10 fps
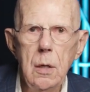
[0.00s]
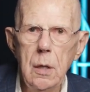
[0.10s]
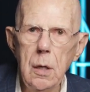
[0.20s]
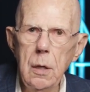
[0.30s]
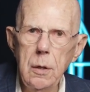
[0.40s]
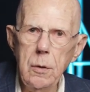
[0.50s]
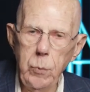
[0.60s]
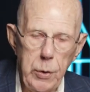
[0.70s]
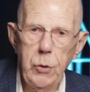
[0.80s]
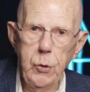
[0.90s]
uh, uh,
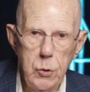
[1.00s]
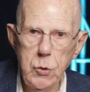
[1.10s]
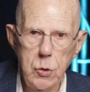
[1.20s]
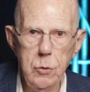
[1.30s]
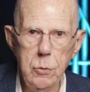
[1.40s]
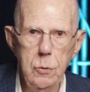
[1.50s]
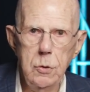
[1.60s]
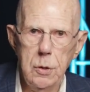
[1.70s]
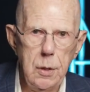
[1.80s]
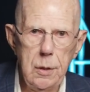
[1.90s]
with the Jews
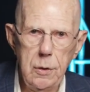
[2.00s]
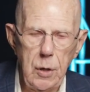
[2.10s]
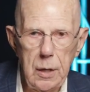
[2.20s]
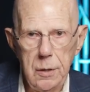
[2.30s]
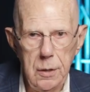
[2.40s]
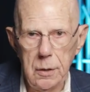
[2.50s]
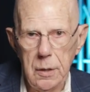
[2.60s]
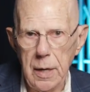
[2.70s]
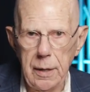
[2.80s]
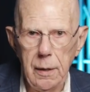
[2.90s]
that they did
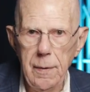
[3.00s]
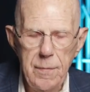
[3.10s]
not